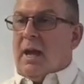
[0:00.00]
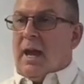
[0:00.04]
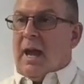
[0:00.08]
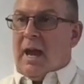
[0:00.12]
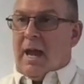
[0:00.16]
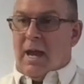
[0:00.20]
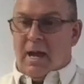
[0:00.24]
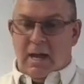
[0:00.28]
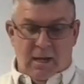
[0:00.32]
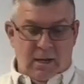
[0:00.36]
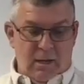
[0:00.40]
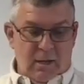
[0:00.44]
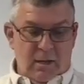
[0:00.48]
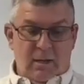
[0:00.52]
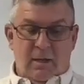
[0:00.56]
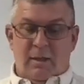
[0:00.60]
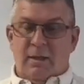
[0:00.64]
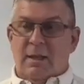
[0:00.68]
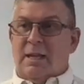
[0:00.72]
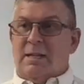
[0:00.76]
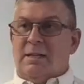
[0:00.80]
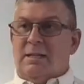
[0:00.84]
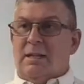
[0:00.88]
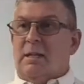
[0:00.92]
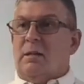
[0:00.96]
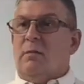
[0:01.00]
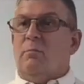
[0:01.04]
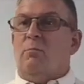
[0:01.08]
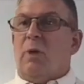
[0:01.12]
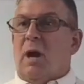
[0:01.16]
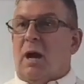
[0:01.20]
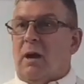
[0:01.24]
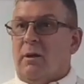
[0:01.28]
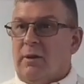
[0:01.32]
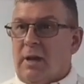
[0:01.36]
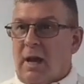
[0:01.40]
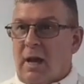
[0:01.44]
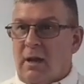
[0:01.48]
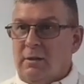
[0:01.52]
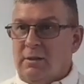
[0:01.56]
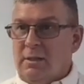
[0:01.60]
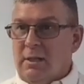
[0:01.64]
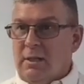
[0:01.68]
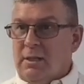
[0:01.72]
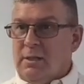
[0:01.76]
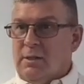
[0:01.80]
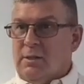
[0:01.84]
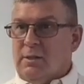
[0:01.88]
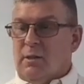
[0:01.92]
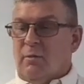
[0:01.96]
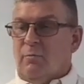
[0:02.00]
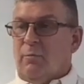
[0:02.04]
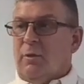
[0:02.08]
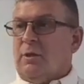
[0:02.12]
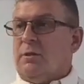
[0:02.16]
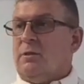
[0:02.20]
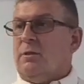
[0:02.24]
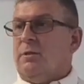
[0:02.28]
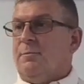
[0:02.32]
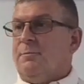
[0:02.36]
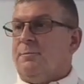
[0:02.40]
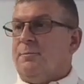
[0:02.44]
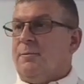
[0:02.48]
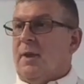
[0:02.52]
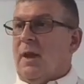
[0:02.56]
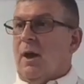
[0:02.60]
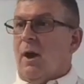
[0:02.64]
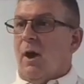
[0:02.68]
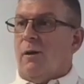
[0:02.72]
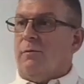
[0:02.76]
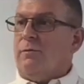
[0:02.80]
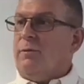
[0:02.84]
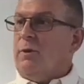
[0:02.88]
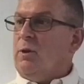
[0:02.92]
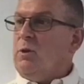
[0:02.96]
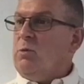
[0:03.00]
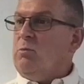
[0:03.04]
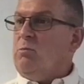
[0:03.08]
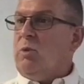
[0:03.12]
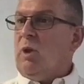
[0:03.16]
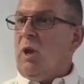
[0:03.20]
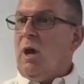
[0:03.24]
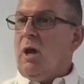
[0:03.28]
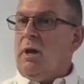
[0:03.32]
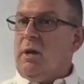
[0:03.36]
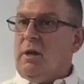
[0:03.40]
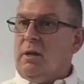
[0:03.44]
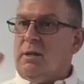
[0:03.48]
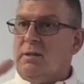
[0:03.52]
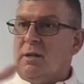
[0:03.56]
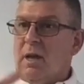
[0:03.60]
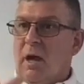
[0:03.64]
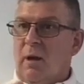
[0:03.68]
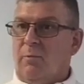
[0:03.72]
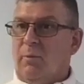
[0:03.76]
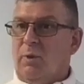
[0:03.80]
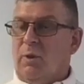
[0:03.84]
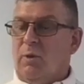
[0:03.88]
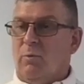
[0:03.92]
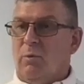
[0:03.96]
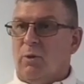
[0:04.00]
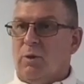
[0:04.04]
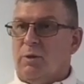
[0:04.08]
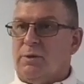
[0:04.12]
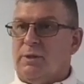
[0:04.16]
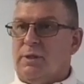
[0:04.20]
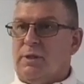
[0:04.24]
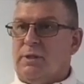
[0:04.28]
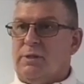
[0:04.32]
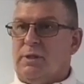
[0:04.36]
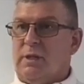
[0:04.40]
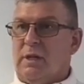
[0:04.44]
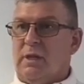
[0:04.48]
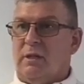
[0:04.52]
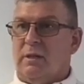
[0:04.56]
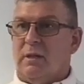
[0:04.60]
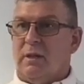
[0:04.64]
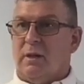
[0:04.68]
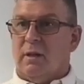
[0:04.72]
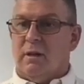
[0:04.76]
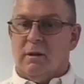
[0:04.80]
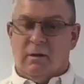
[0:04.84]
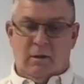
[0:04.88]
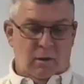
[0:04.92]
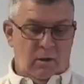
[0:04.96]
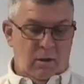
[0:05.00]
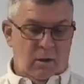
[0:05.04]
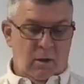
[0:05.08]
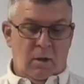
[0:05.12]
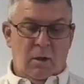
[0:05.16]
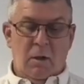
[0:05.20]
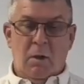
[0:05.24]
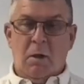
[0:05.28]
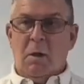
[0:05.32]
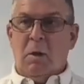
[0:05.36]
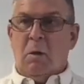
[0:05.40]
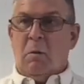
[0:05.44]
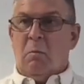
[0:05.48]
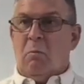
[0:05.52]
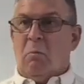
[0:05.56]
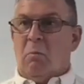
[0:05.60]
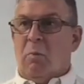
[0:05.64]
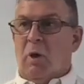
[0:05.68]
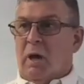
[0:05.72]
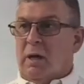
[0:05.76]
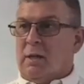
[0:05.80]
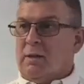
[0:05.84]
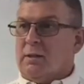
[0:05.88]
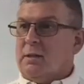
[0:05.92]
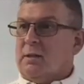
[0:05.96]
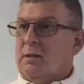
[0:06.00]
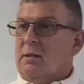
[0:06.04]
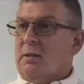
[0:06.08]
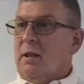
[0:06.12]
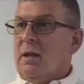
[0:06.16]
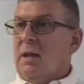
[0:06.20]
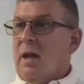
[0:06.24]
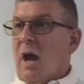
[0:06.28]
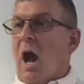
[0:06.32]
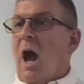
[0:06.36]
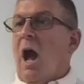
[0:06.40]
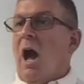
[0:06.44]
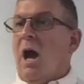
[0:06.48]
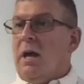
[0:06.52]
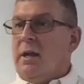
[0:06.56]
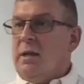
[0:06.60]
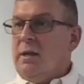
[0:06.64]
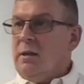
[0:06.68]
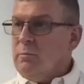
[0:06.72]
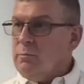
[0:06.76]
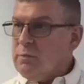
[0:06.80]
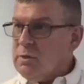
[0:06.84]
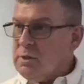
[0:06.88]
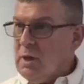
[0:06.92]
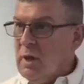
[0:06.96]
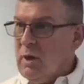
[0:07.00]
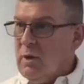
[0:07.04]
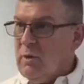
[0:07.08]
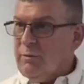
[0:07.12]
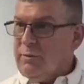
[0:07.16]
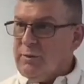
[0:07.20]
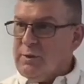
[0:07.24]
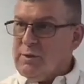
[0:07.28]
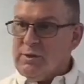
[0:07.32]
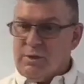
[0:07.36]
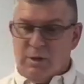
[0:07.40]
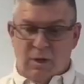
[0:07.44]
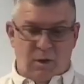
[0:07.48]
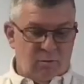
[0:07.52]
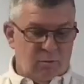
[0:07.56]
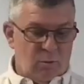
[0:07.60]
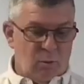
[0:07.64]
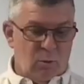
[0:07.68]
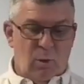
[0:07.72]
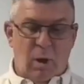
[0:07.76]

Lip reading: And they didn't bow down to this image. They offered the blood on top of the mercy seat there. But God himself is never